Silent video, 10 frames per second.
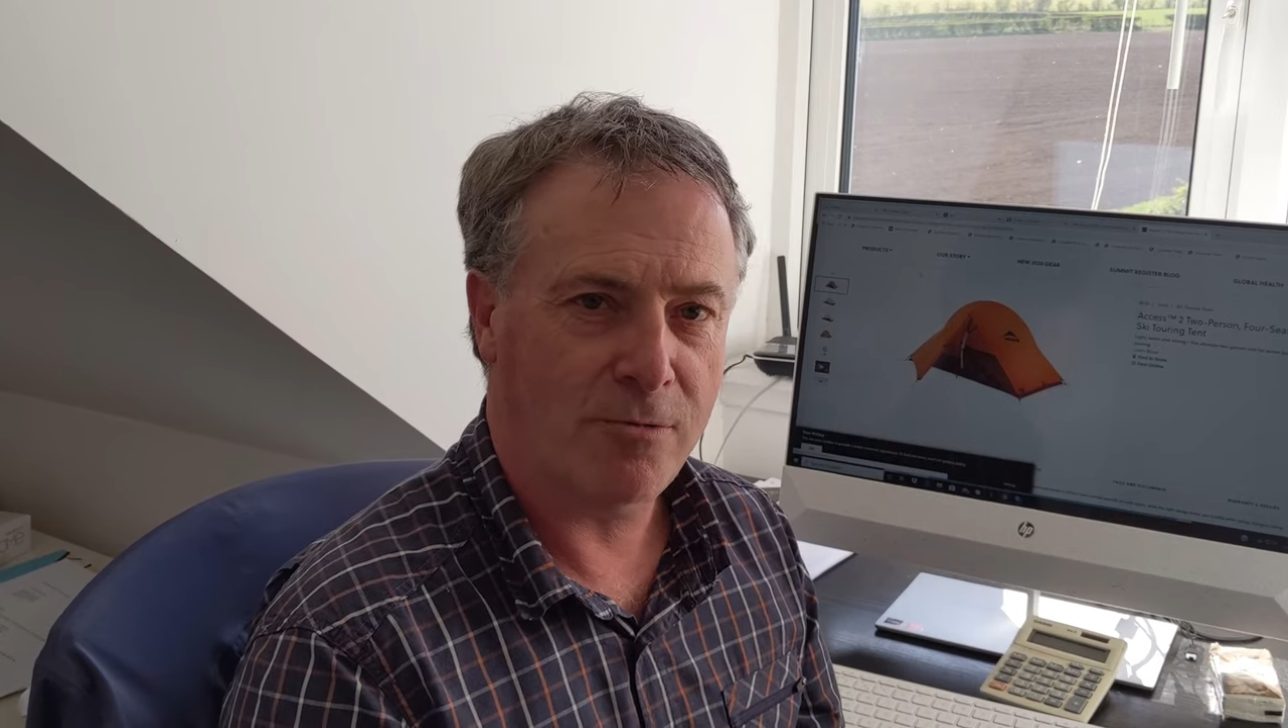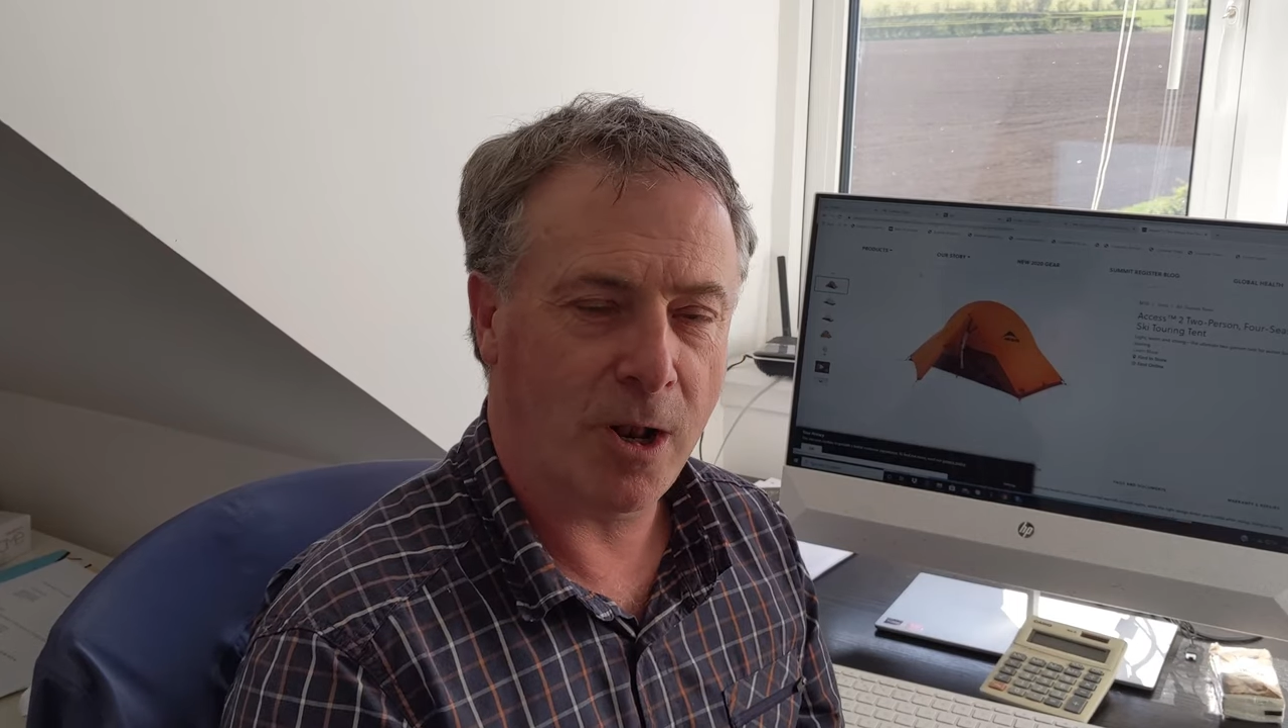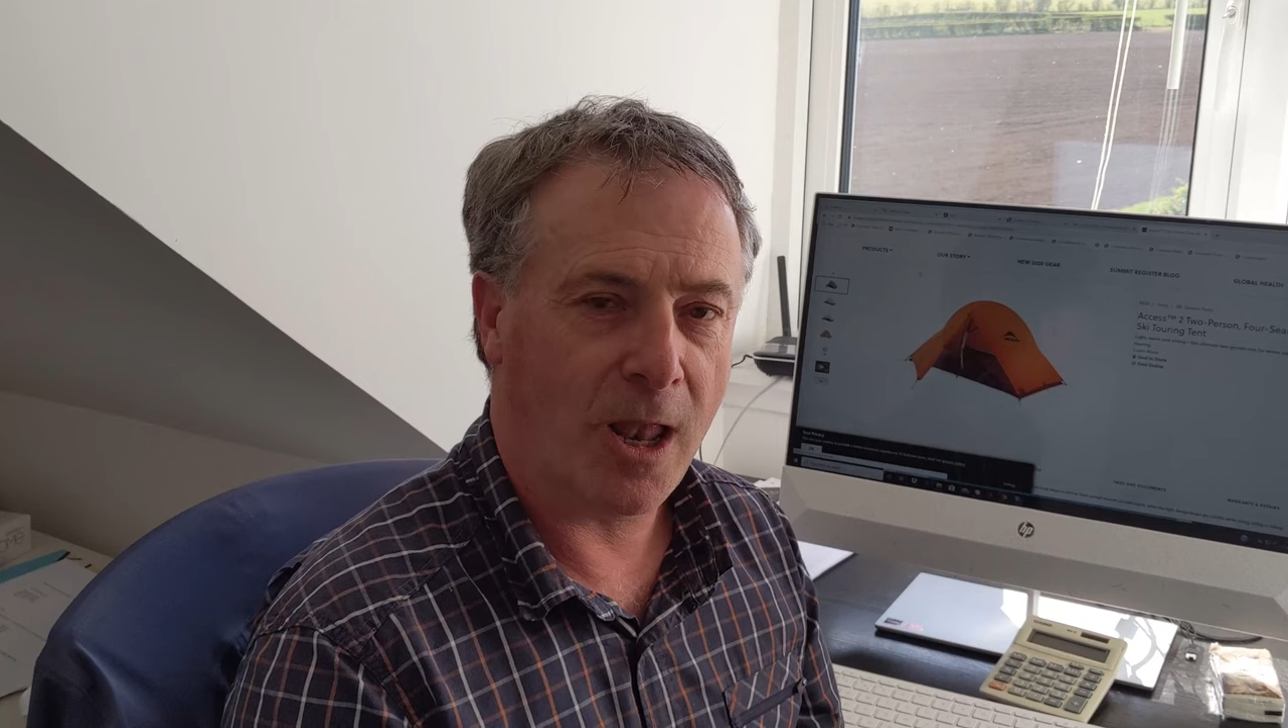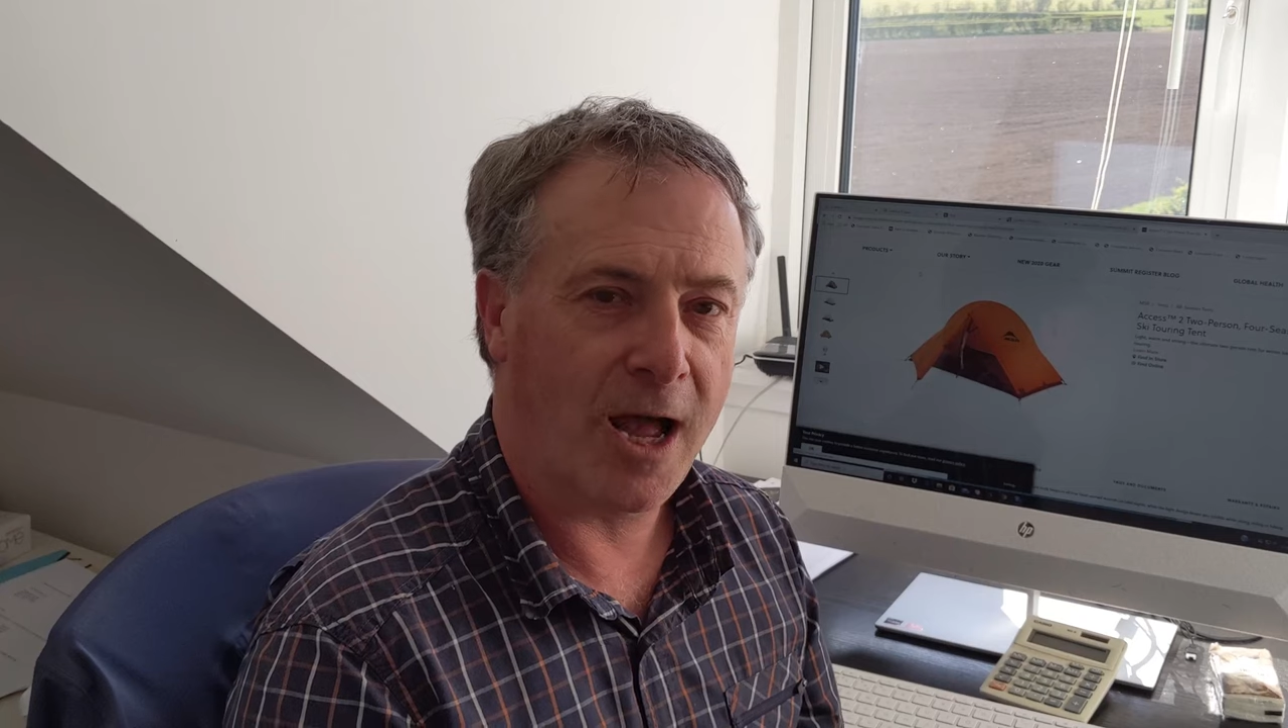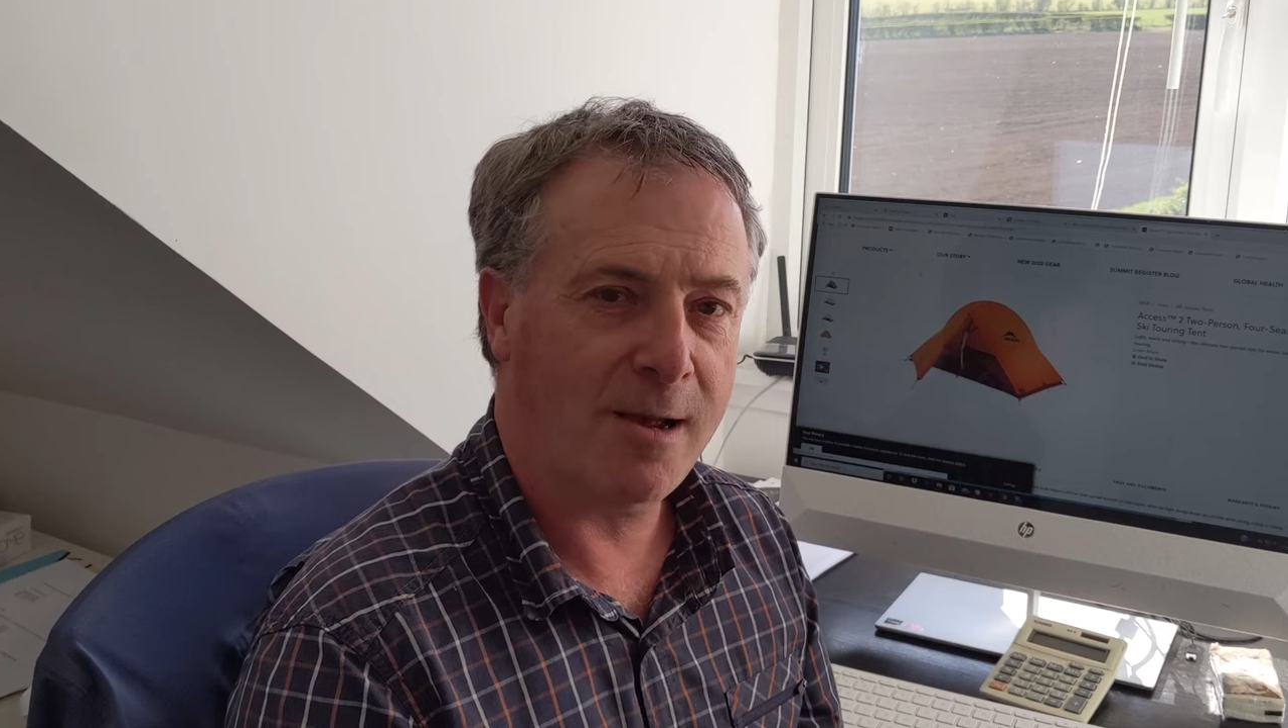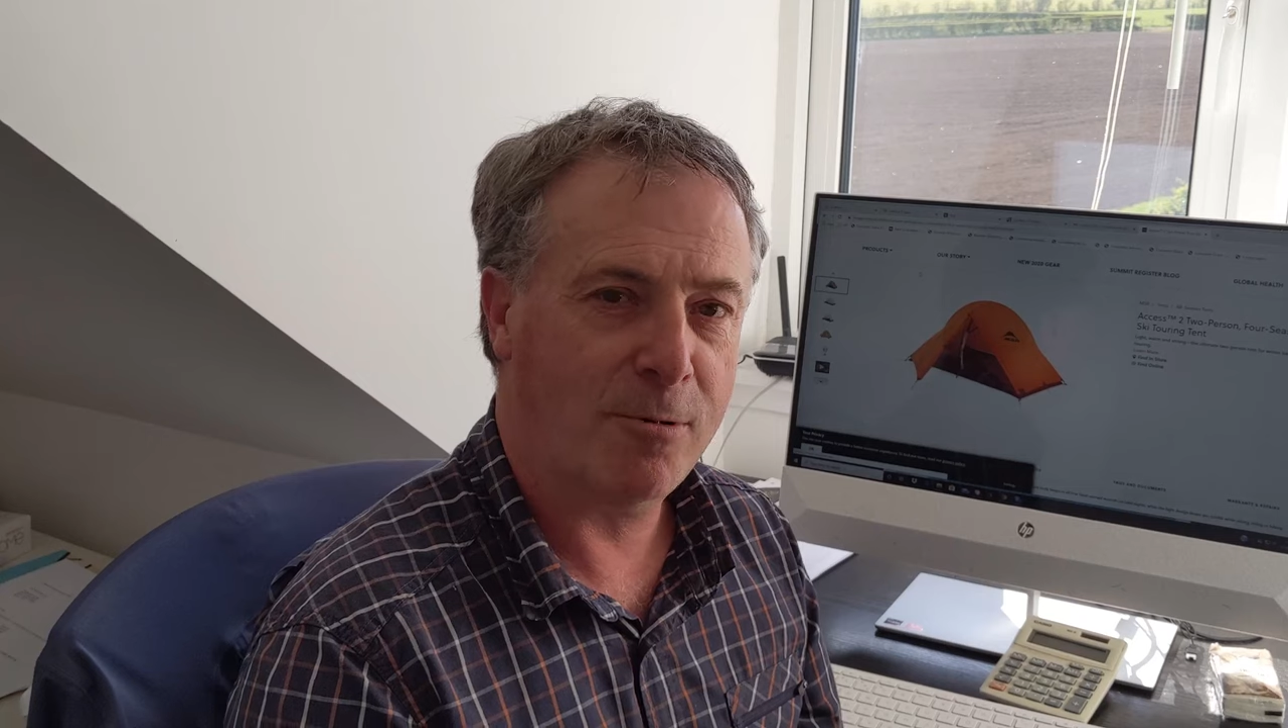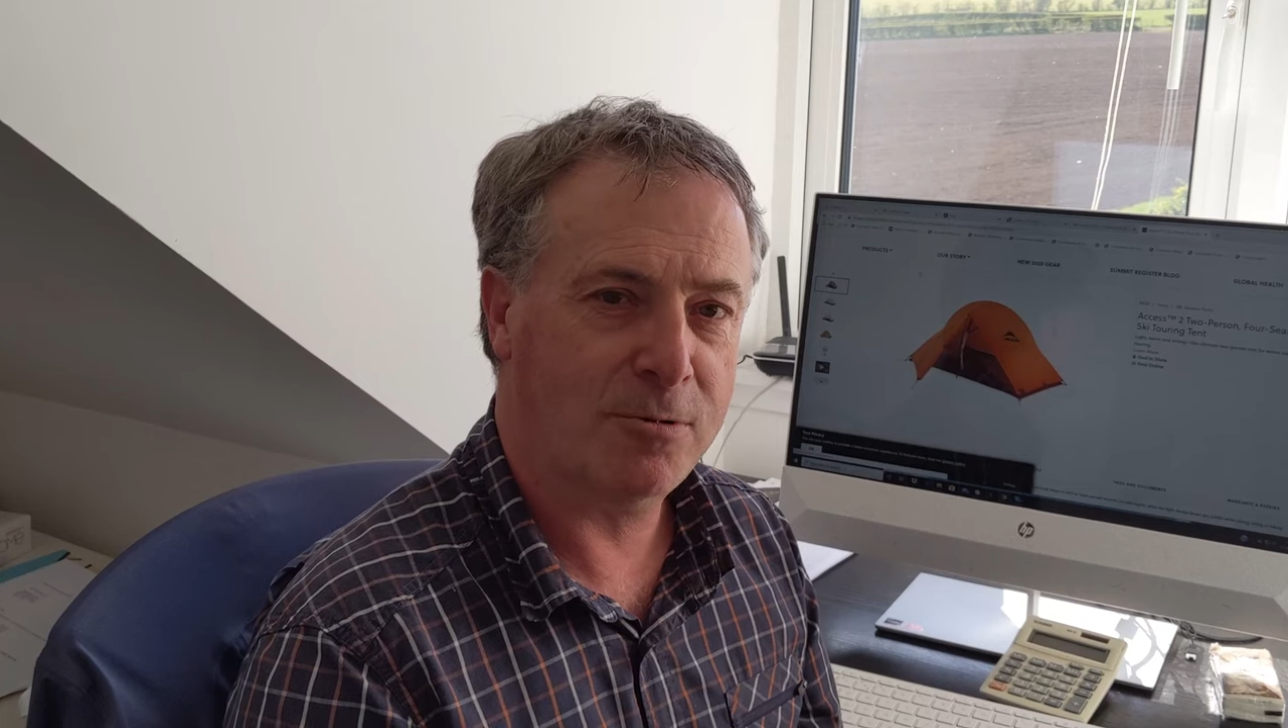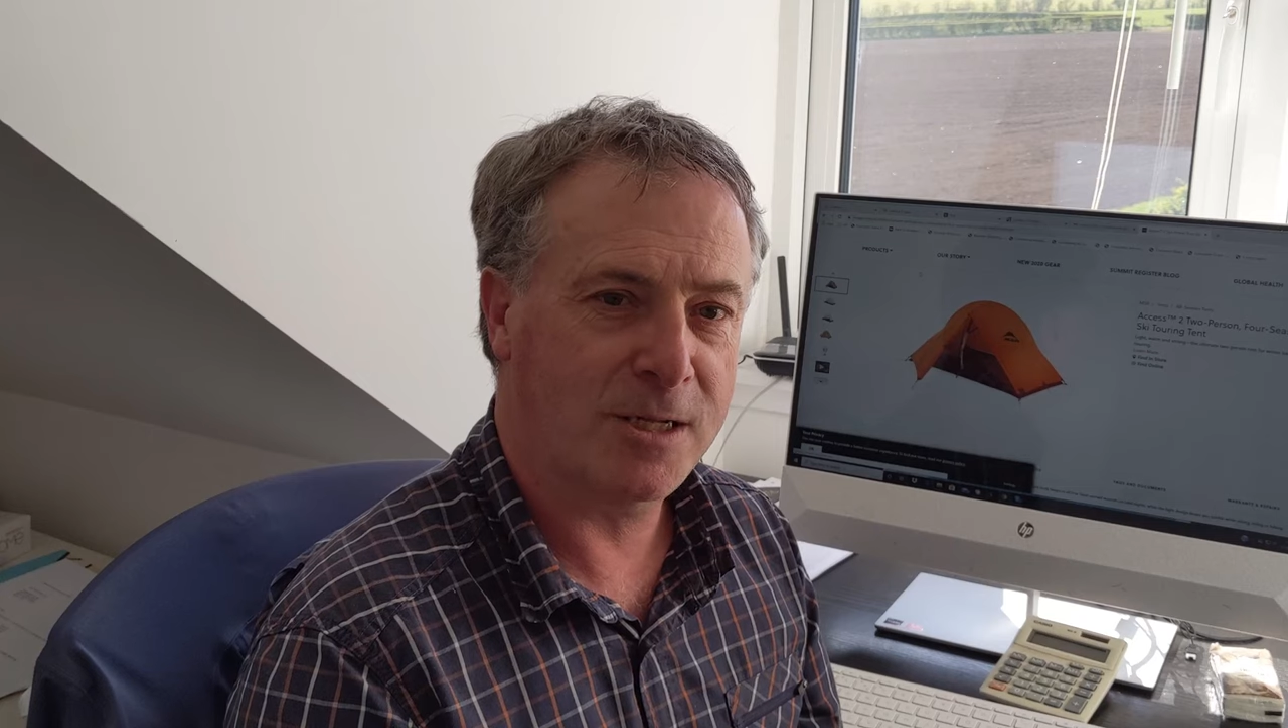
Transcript: reliable